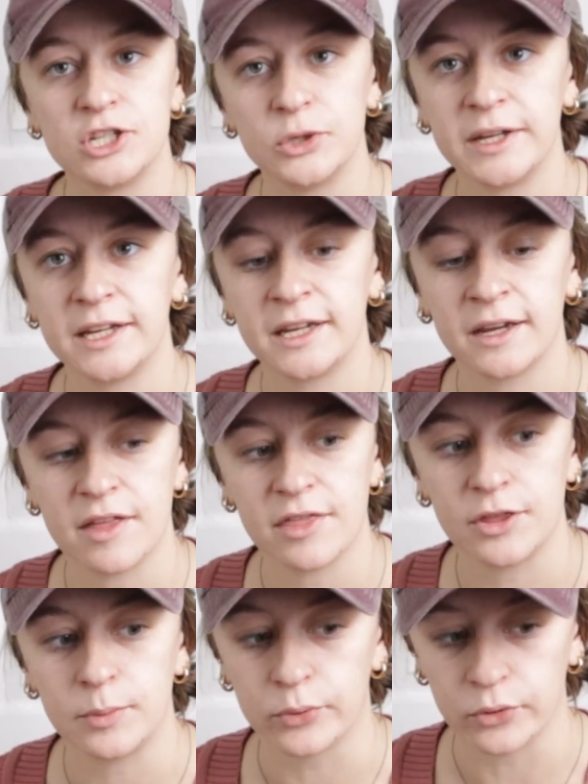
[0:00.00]
doing
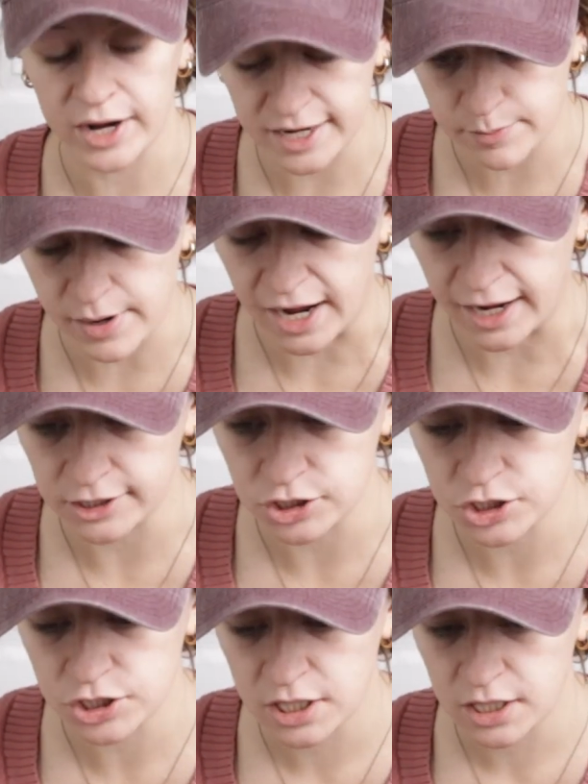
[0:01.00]
the bread
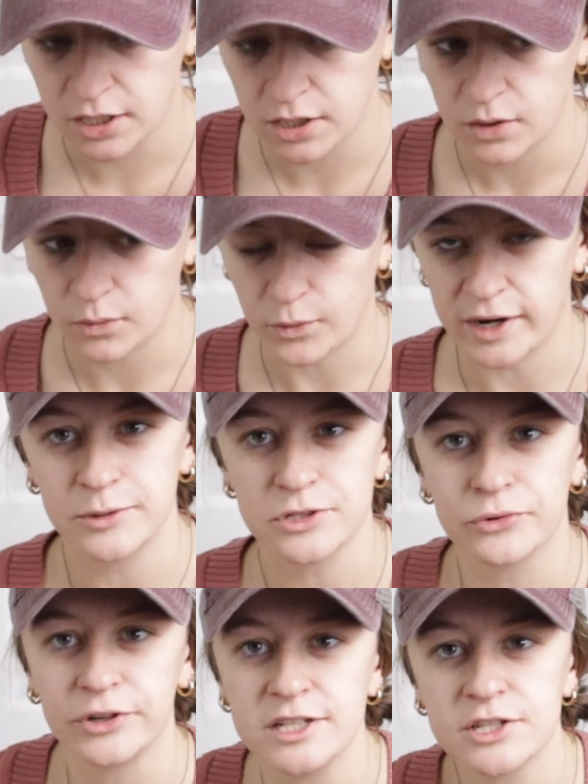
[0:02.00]
batch, when I
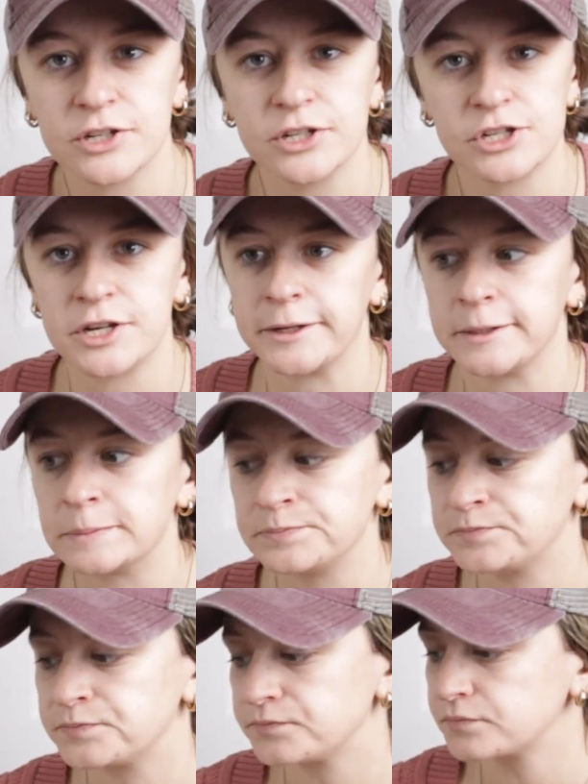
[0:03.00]
was researching
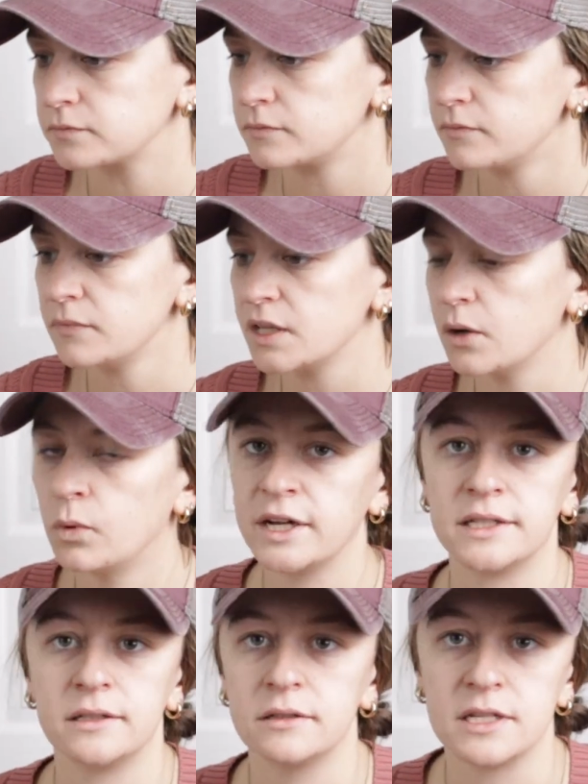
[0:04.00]

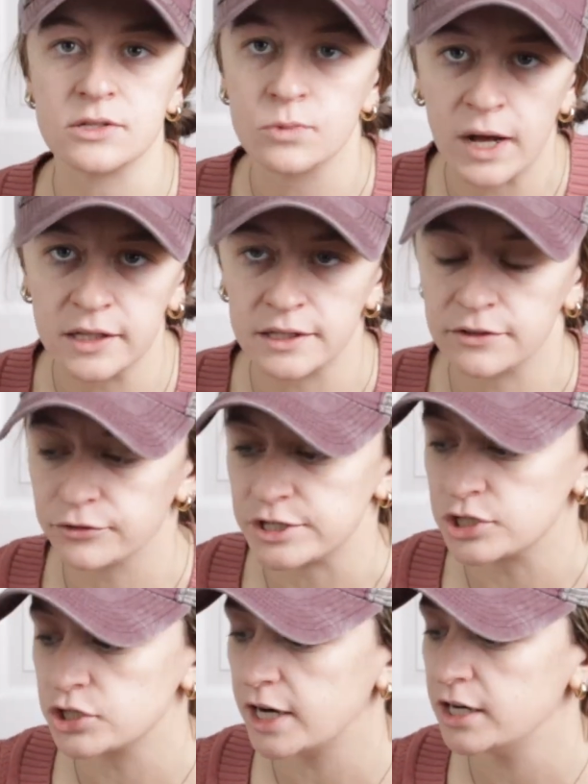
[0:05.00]
what does well in the
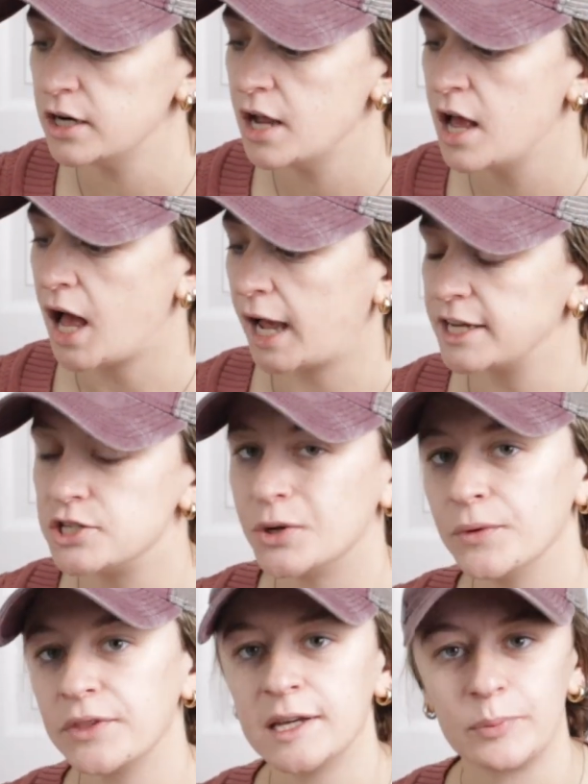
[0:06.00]
freeze dryer, I
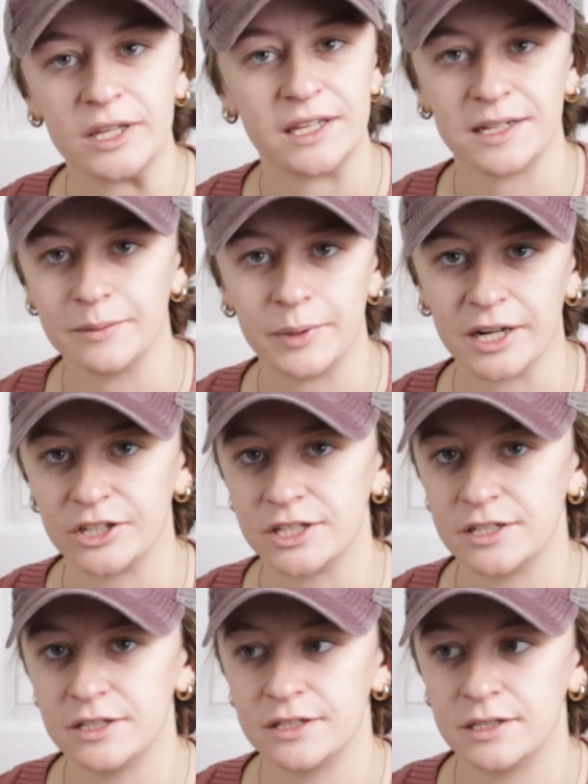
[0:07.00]
don't think peanut
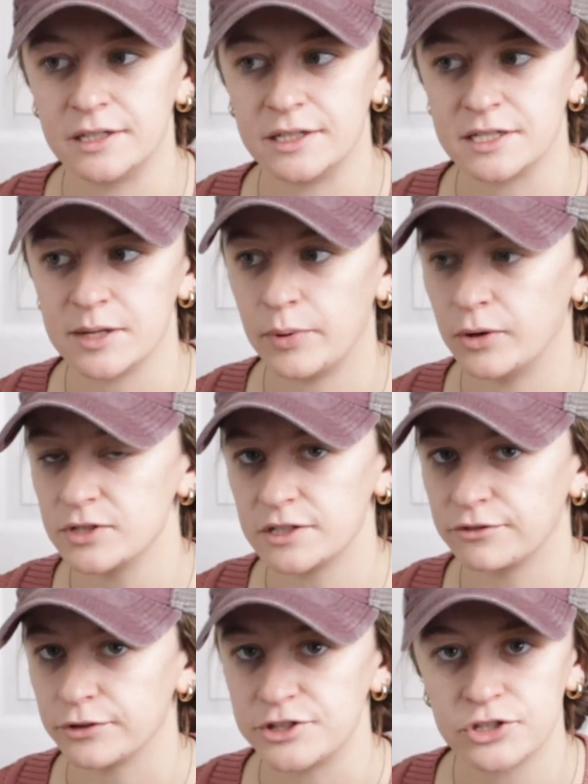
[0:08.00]
butter is supposed
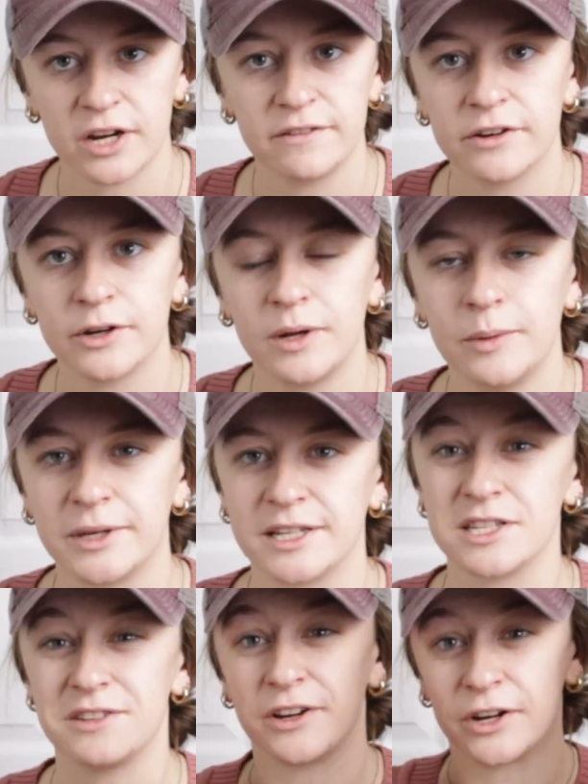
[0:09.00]
to freeze dry very well
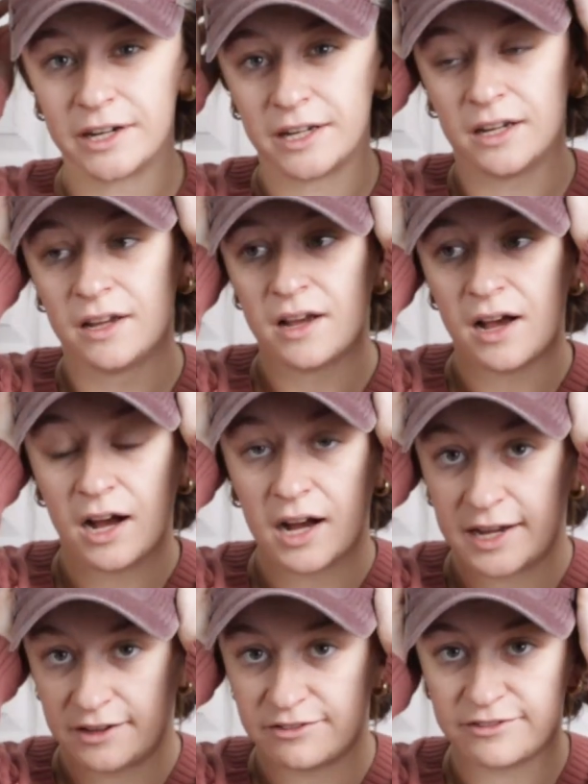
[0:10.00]
because it's very
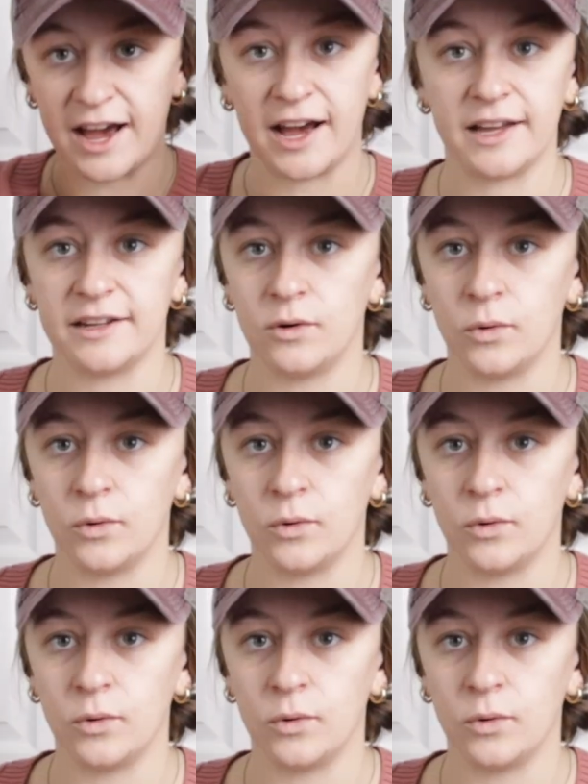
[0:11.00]
high fat,